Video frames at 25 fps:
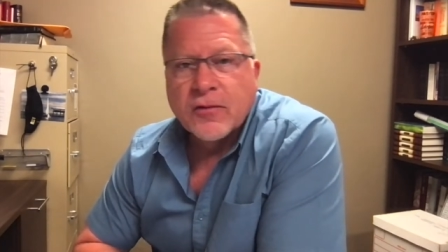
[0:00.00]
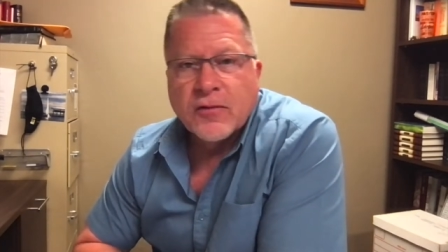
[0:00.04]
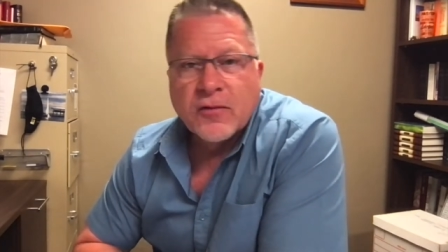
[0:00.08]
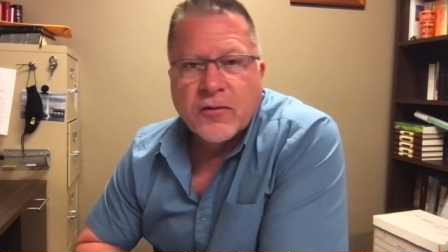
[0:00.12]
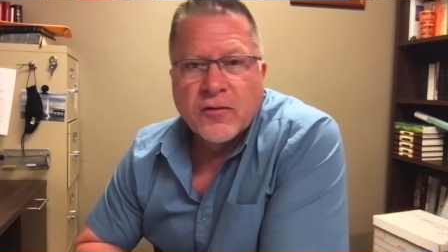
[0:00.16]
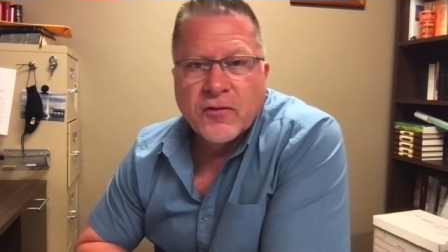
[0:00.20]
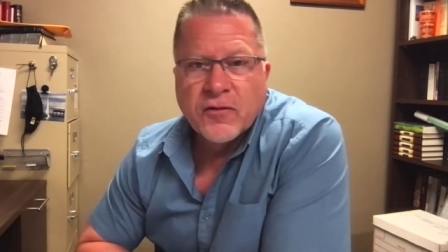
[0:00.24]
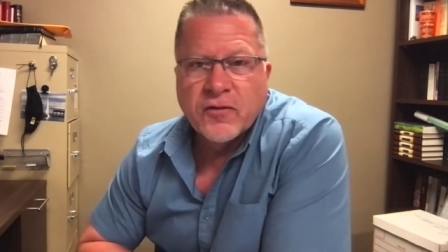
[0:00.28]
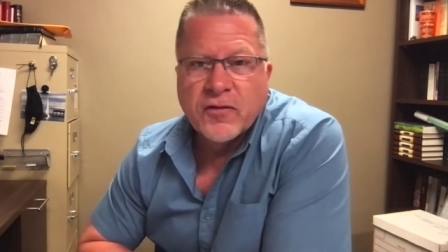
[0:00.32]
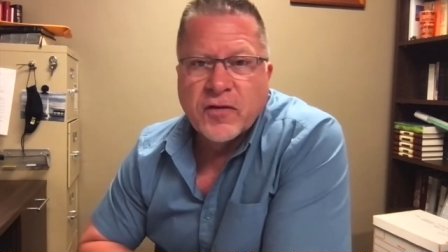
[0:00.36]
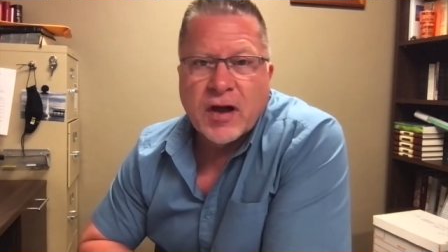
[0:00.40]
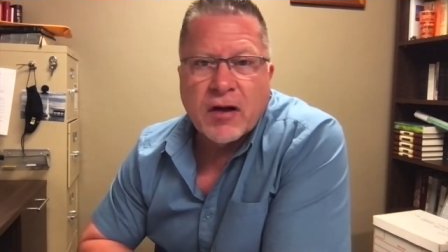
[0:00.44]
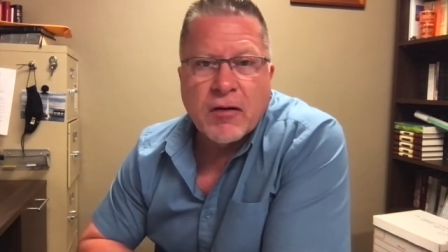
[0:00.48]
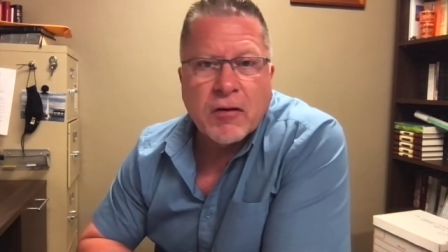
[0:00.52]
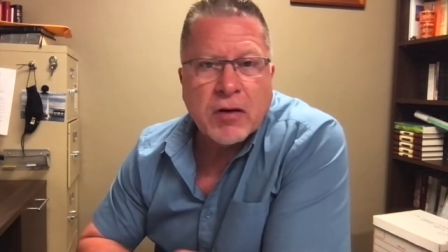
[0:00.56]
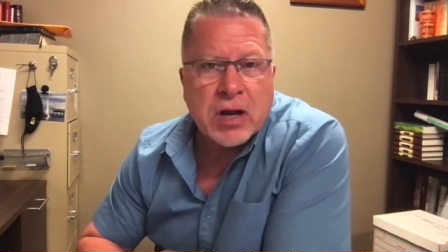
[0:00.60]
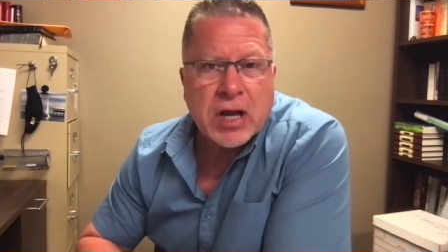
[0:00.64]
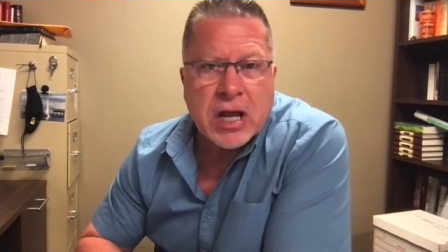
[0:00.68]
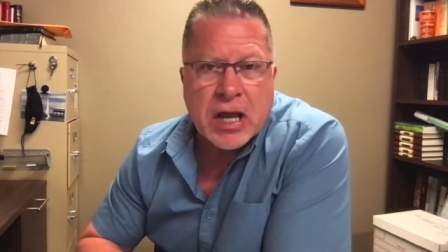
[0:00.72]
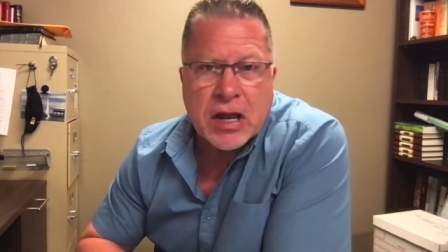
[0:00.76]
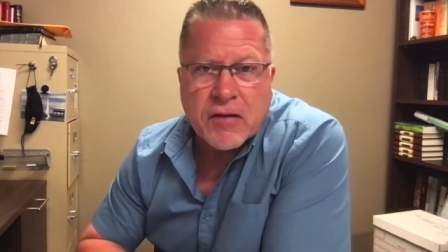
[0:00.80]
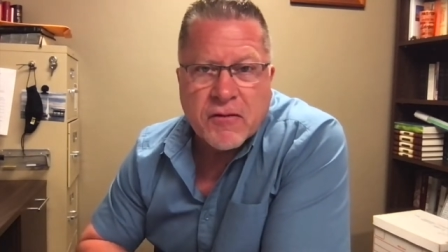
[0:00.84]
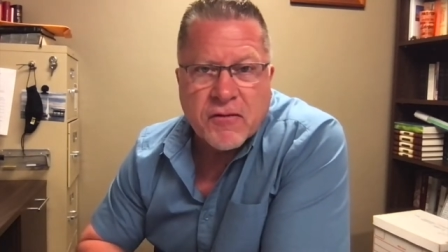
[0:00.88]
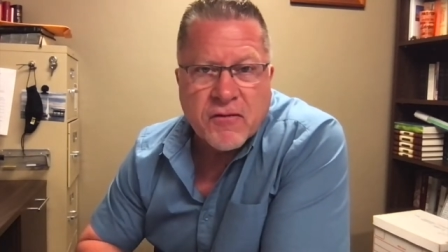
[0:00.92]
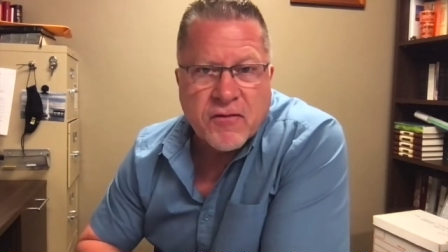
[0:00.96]

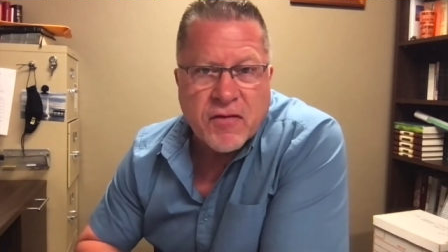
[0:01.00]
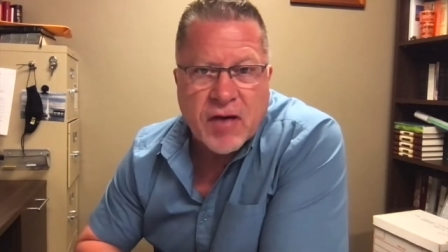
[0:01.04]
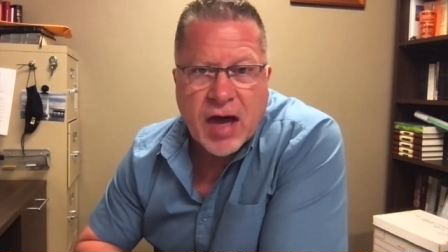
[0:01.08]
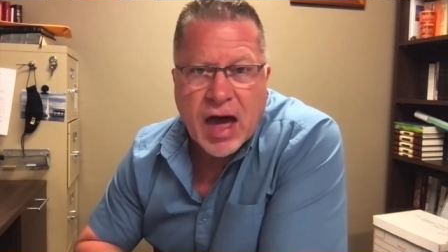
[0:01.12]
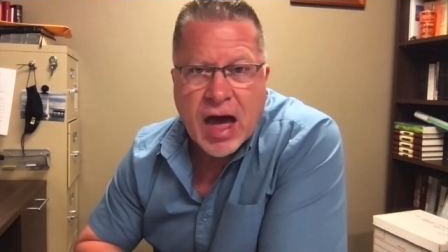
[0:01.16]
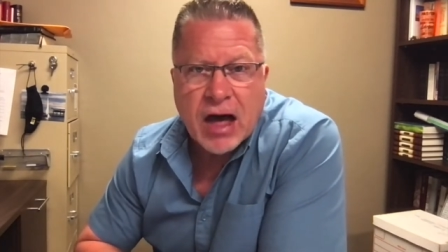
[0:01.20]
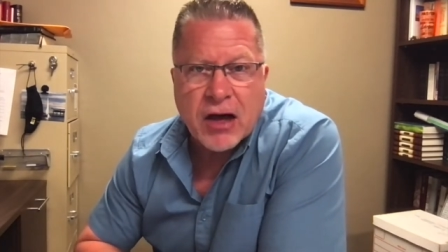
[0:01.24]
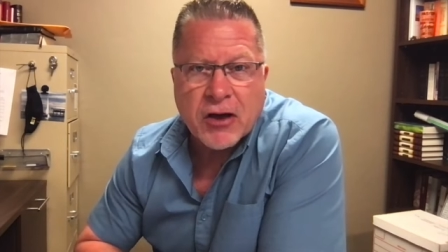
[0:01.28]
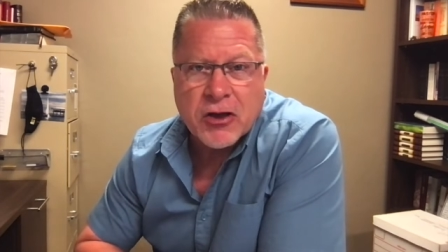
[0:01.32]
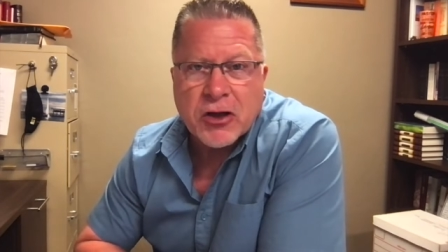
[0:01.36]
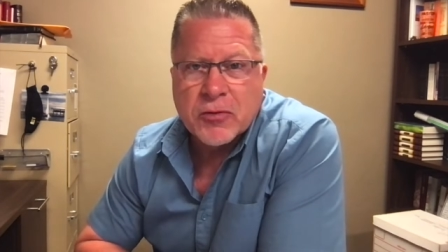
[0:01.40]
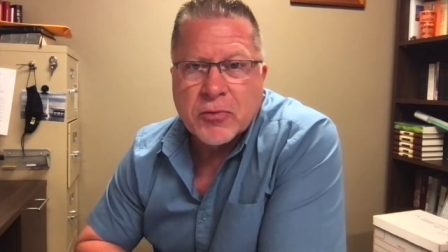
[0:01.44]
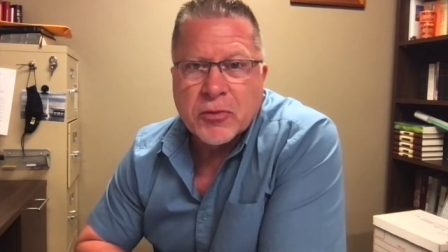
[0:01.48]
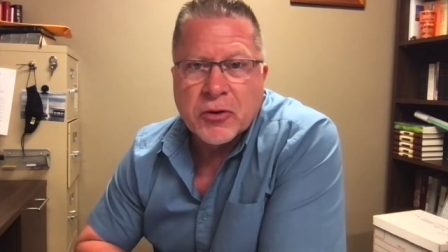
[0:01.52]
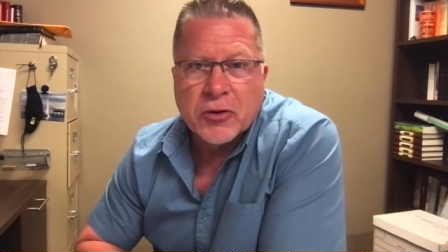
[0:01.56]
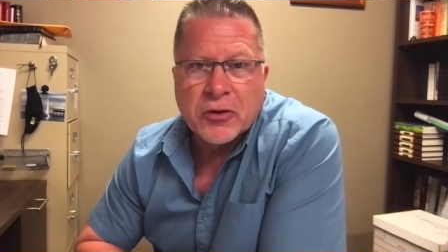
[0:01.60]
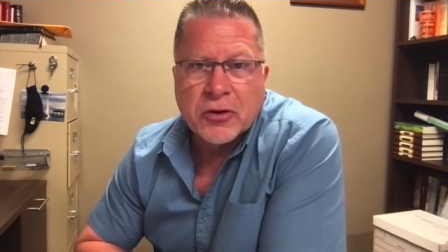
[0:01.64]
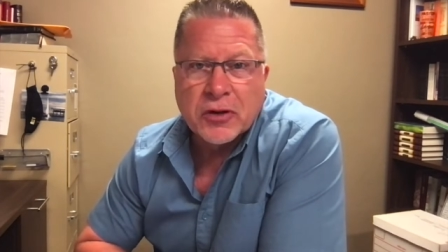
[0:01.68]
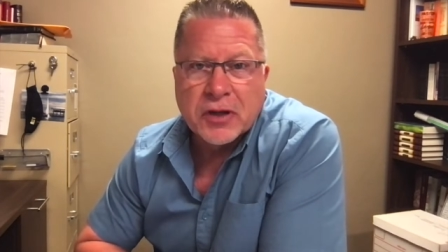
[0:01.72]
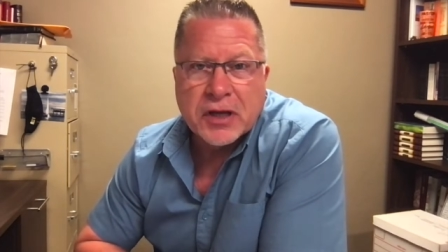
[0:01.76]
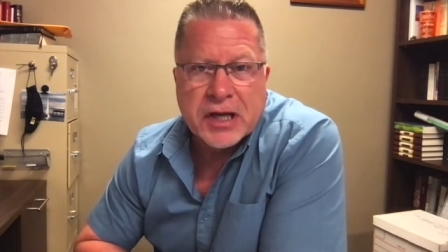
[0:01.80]
very valuable